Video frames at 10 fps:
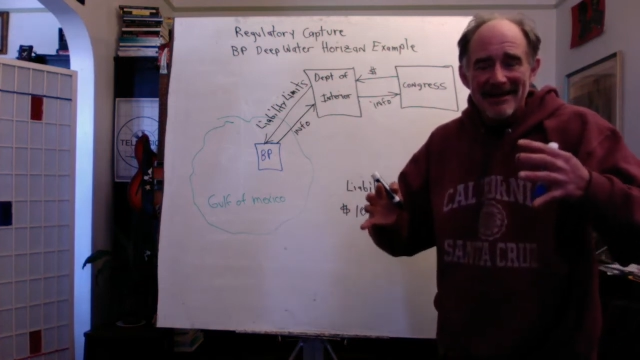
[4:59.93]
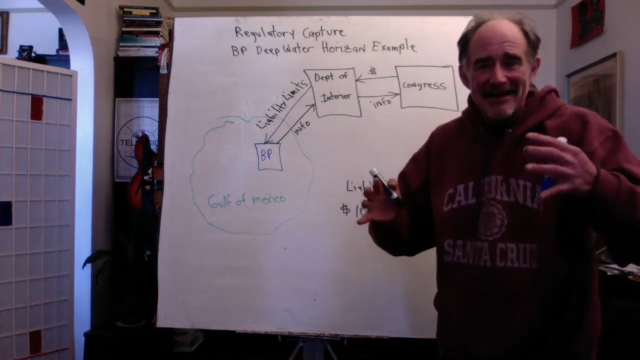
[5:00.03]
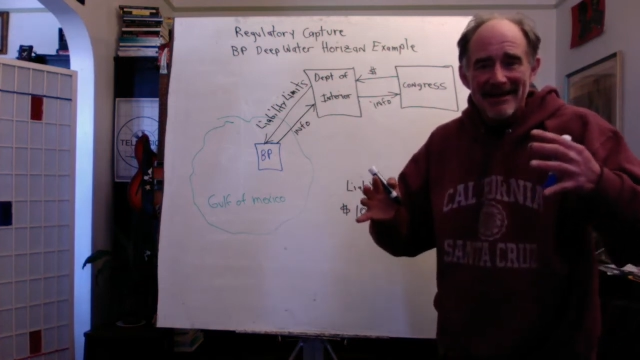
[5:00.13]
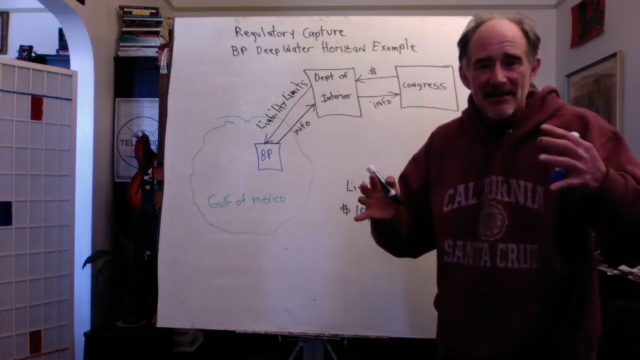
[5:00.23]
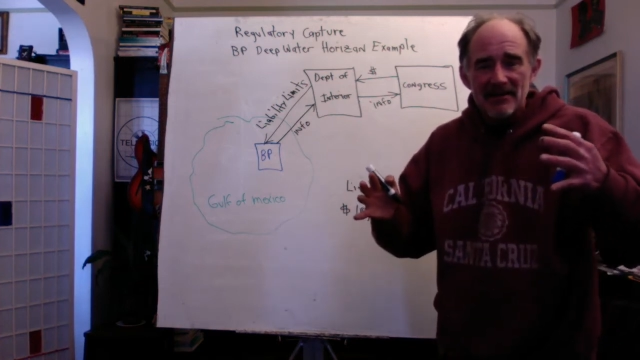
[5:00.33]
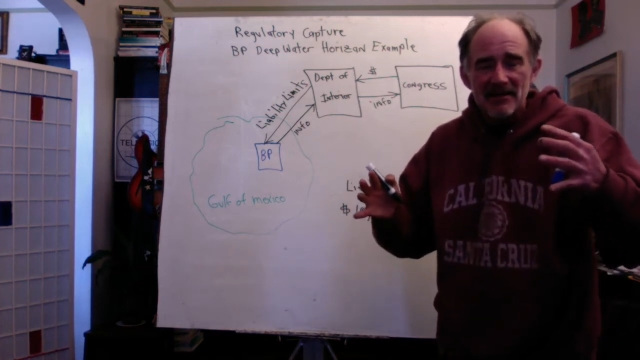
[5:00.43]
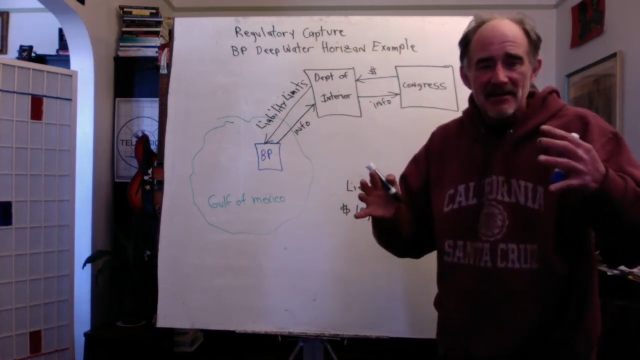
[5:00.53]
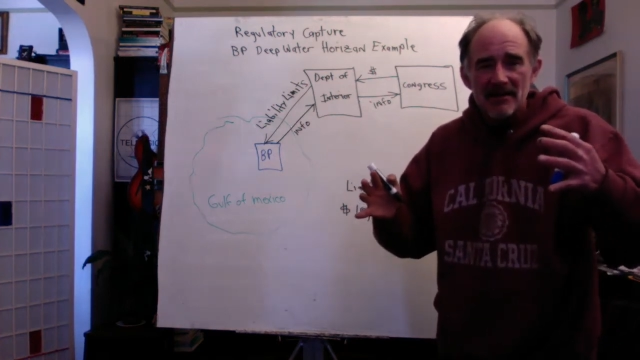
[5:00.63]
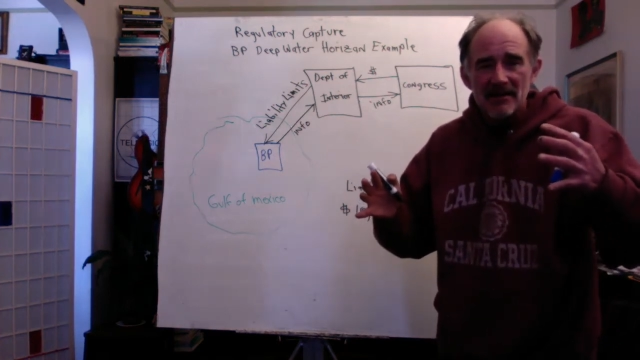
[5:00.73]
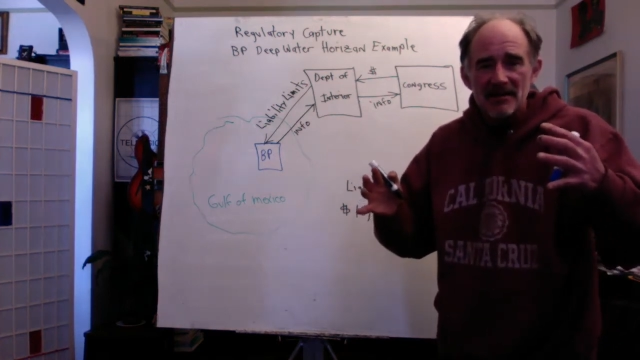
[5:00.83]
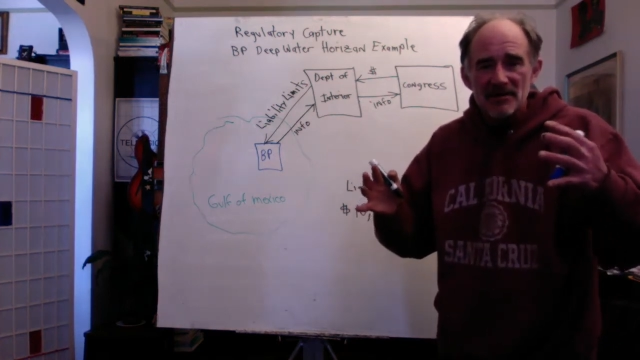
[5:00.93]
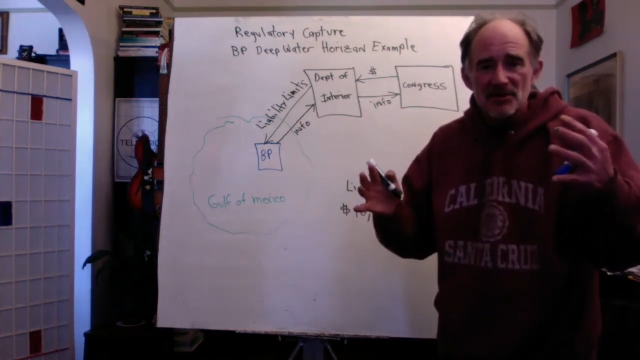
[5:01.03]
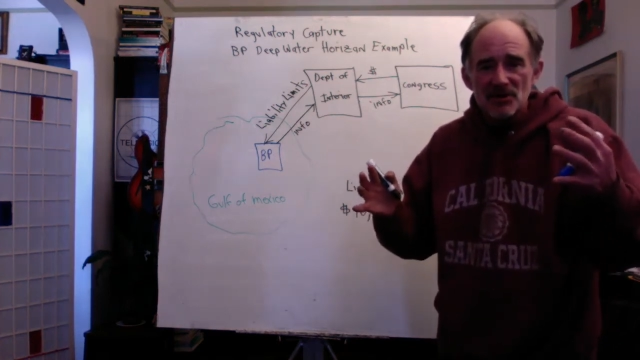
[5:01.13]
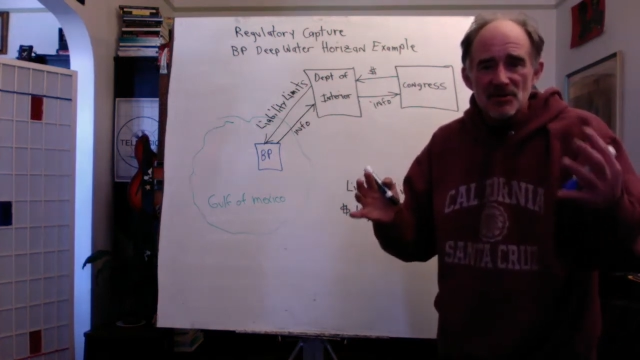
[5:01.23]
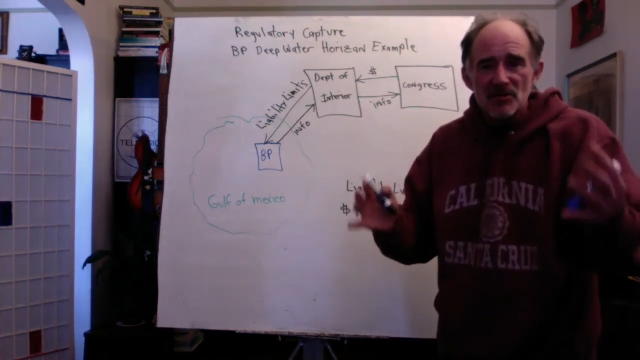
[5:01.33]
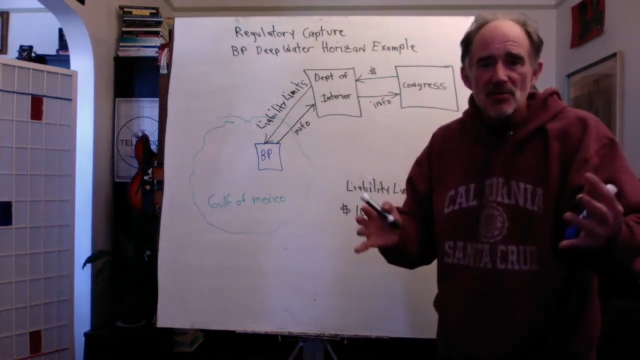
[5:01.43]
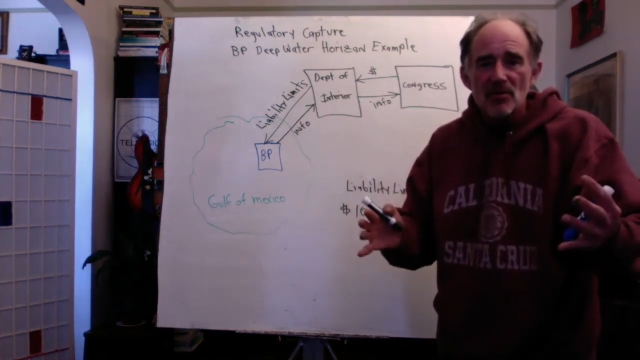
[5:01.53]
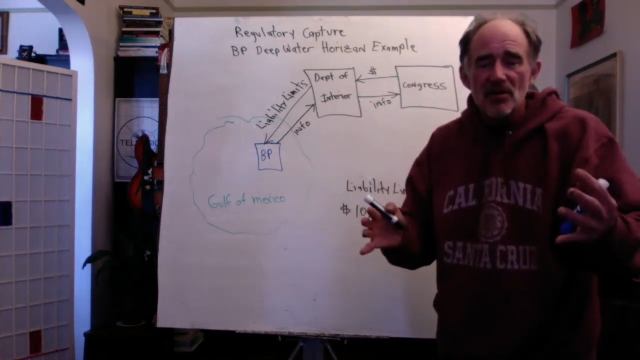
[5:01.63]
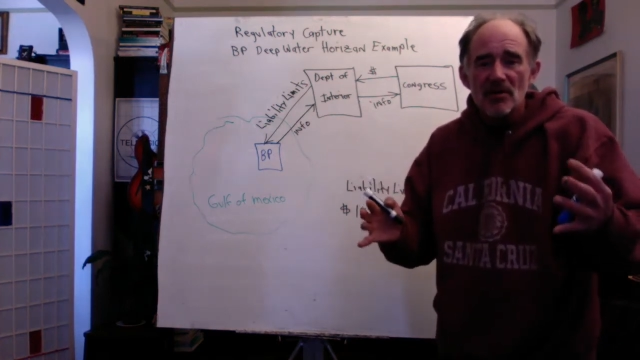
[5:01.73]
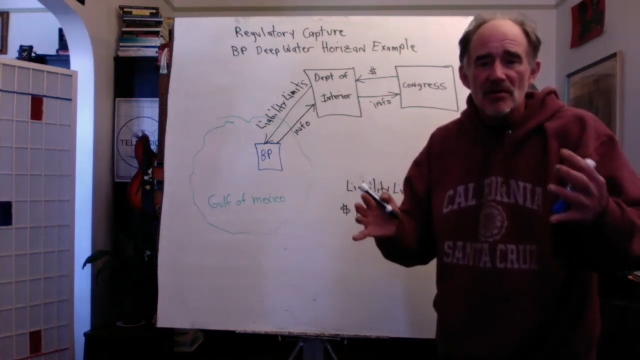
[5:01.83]
and
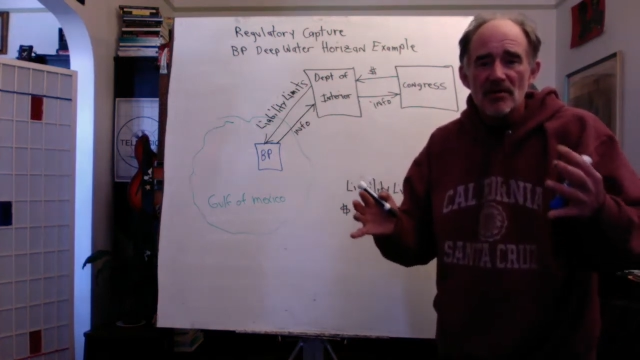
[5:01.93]
ensure